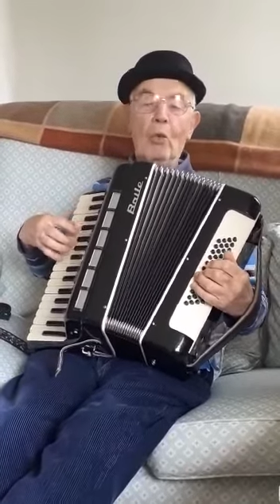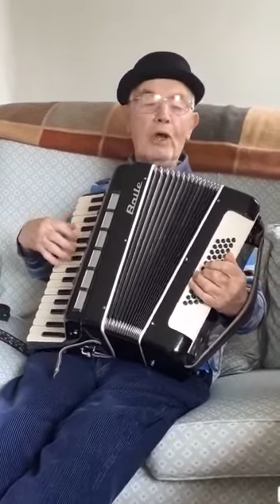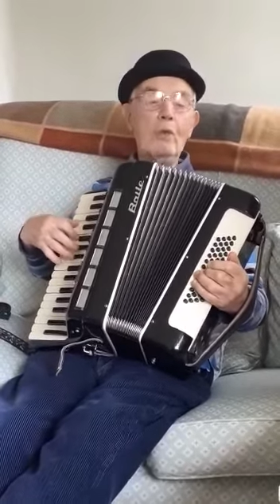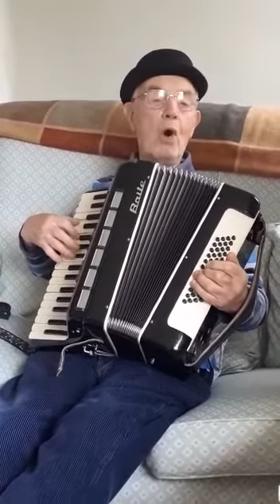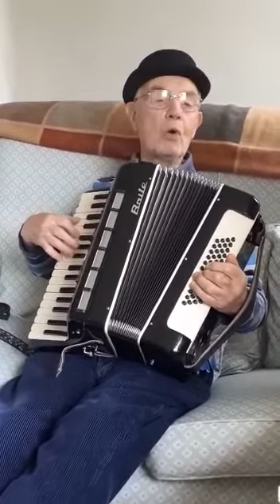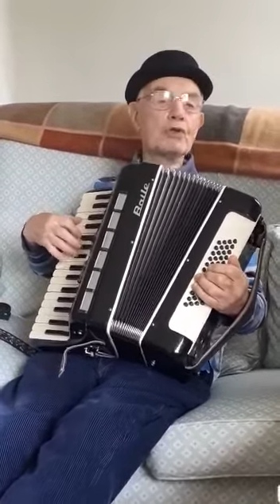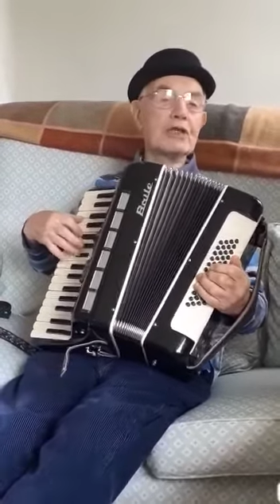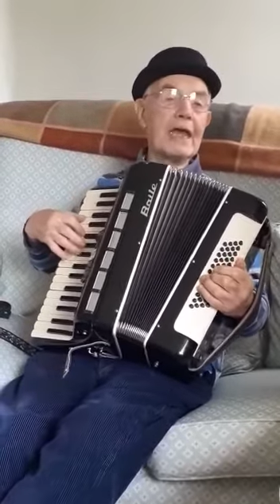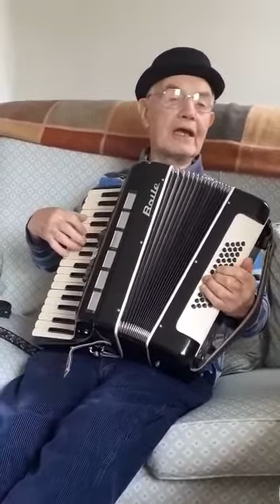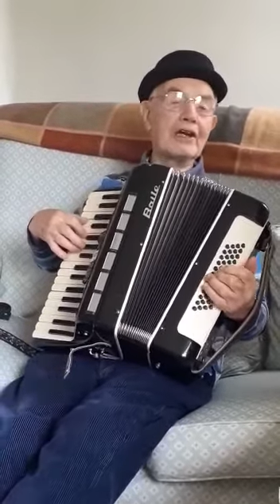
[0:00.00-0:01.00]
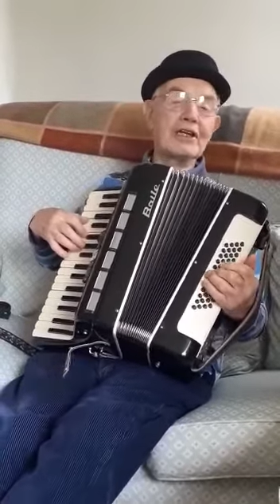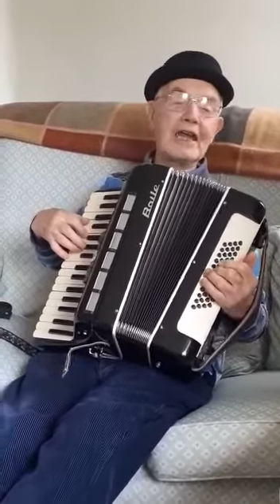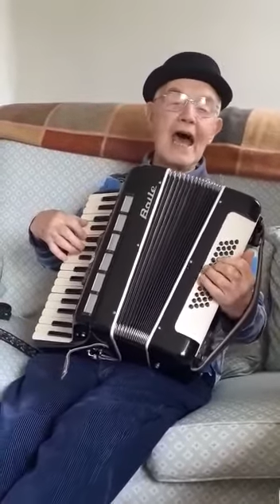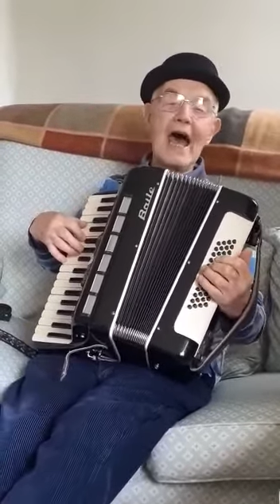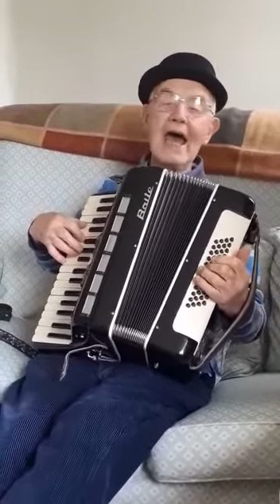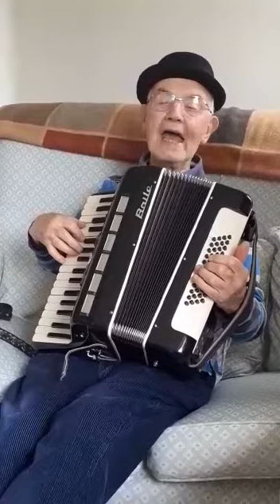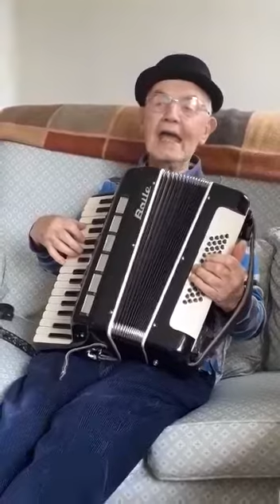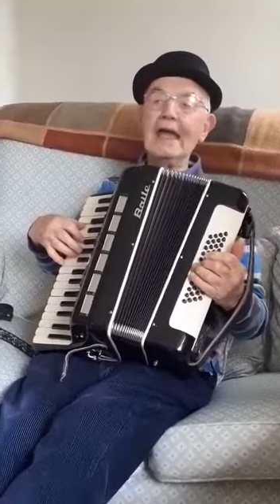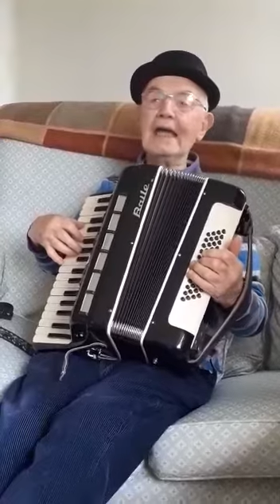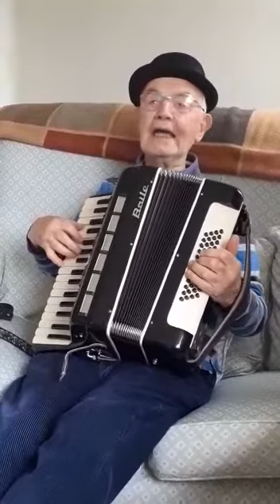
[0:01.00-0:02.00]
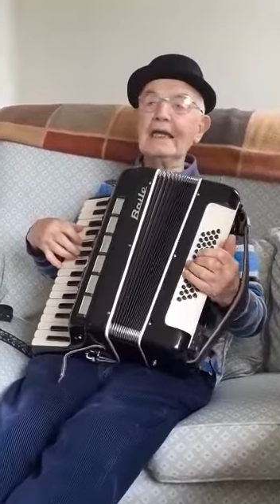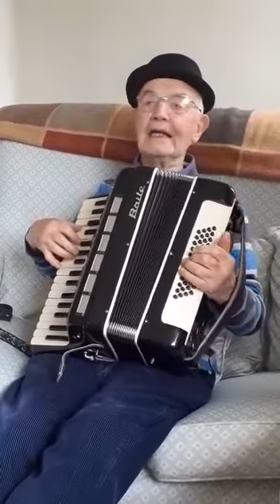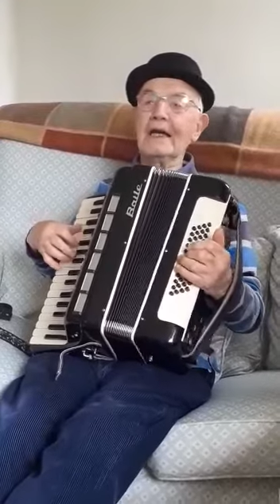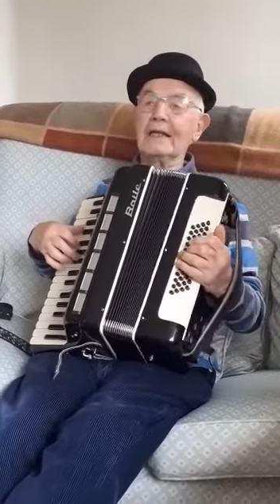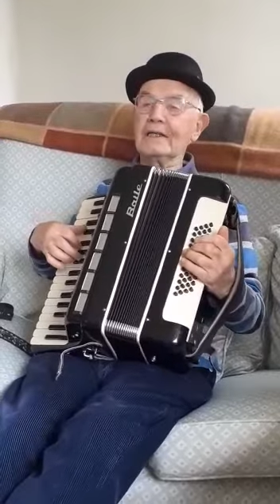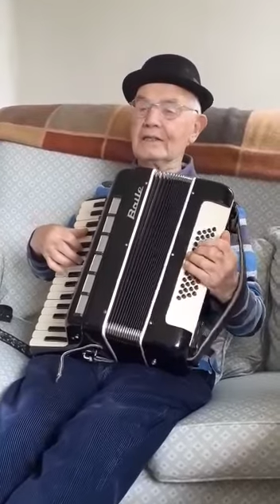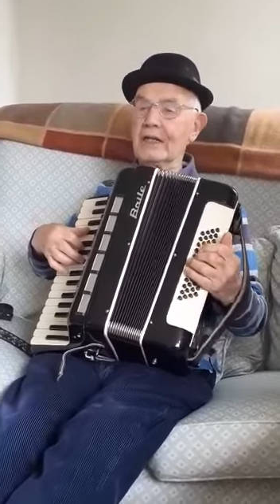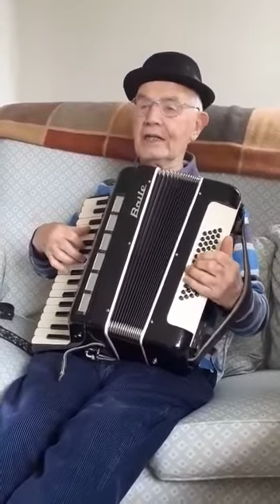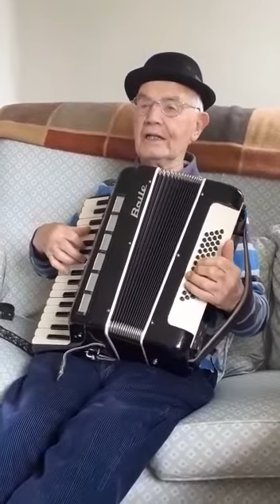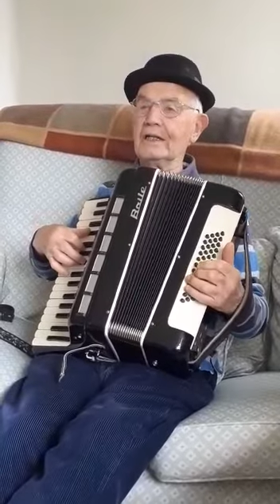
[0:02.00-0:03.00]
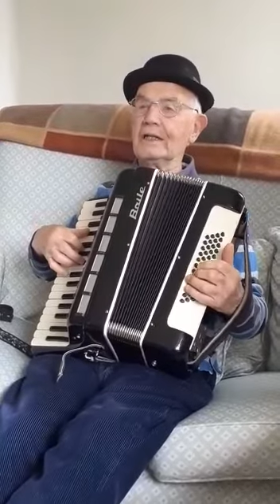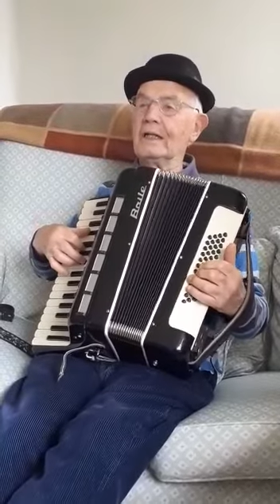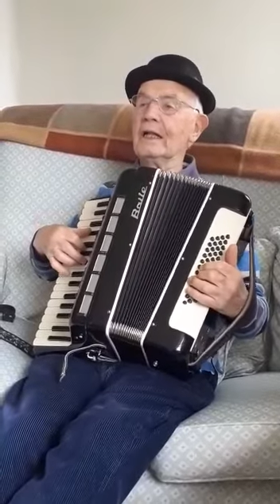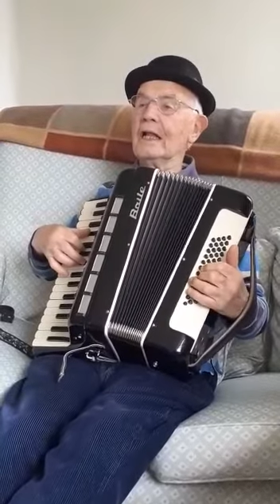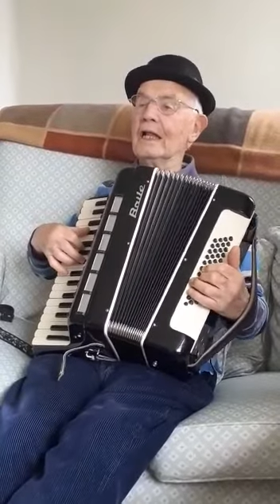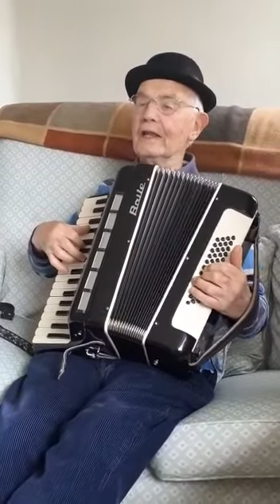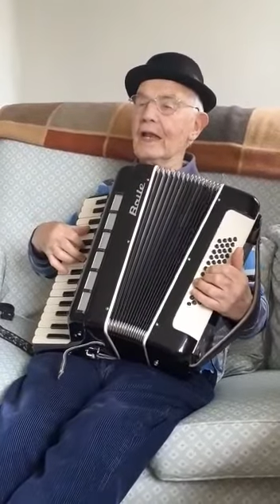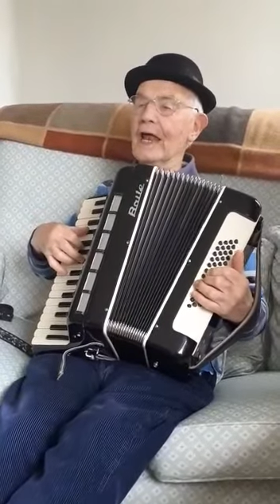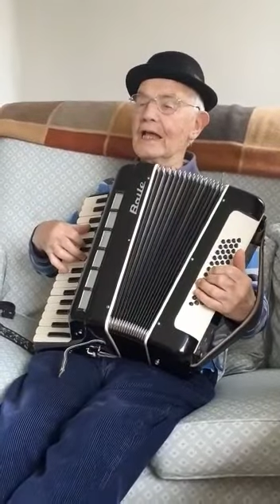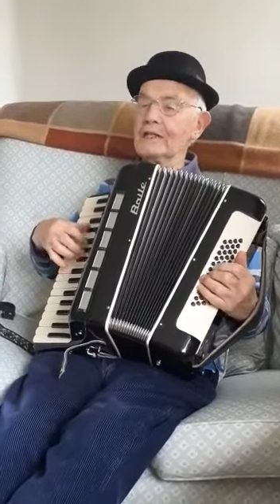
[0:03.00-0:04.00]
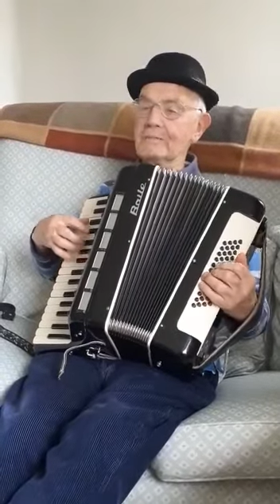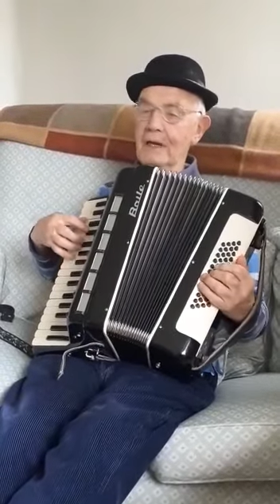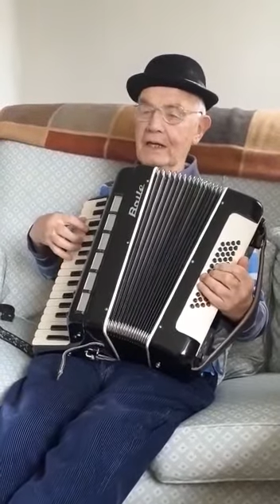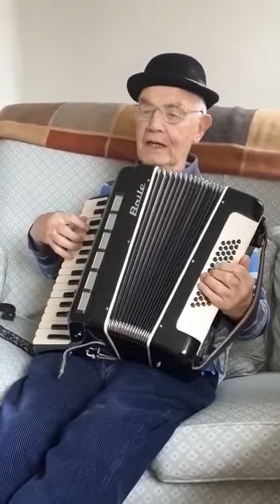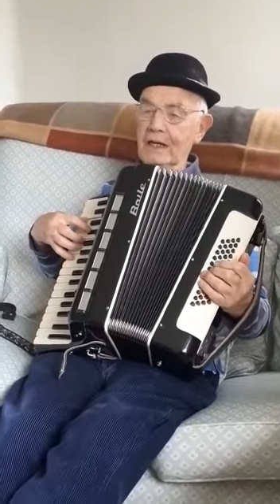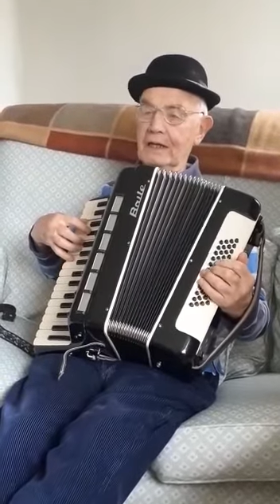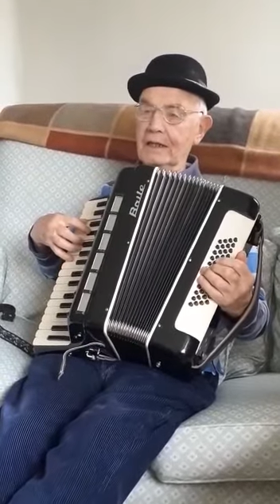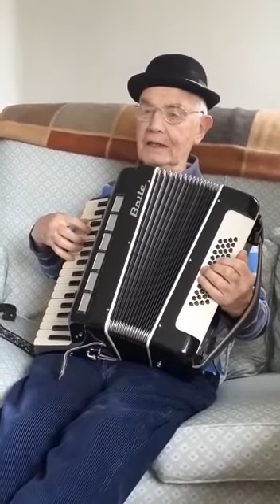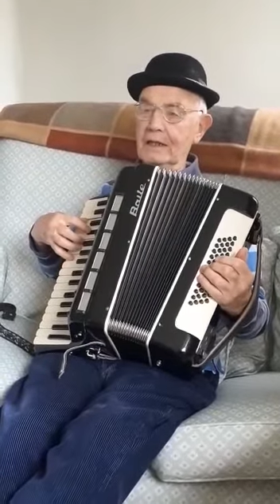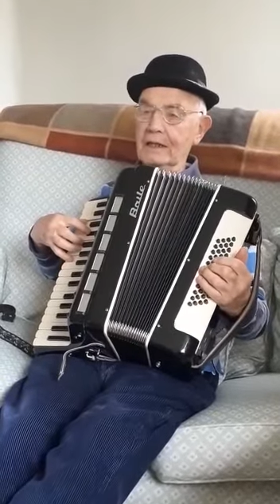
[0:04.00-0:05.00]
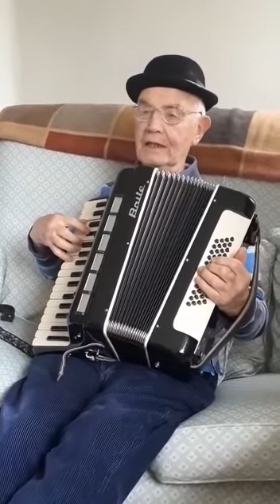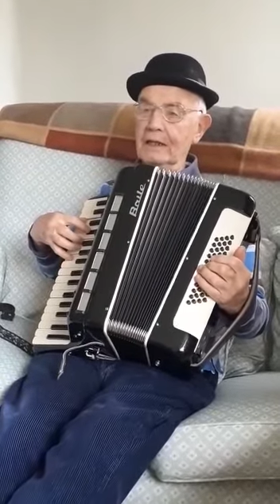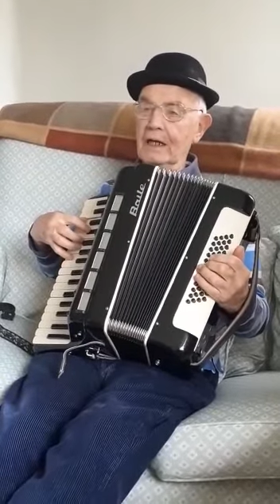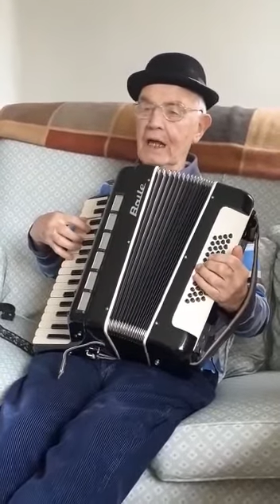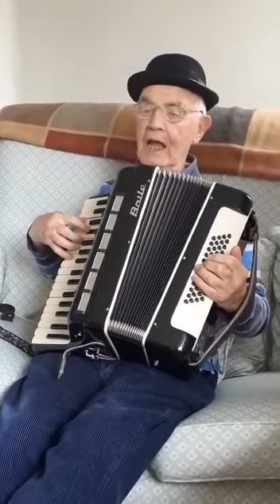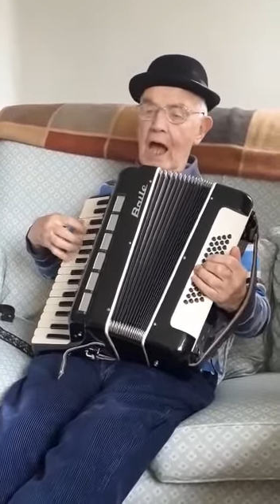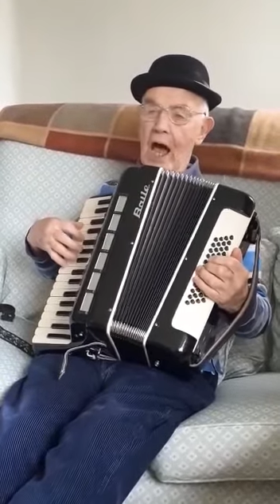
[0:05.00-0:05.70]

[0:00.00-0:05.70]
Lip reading: We won't say goodnight until the last minute.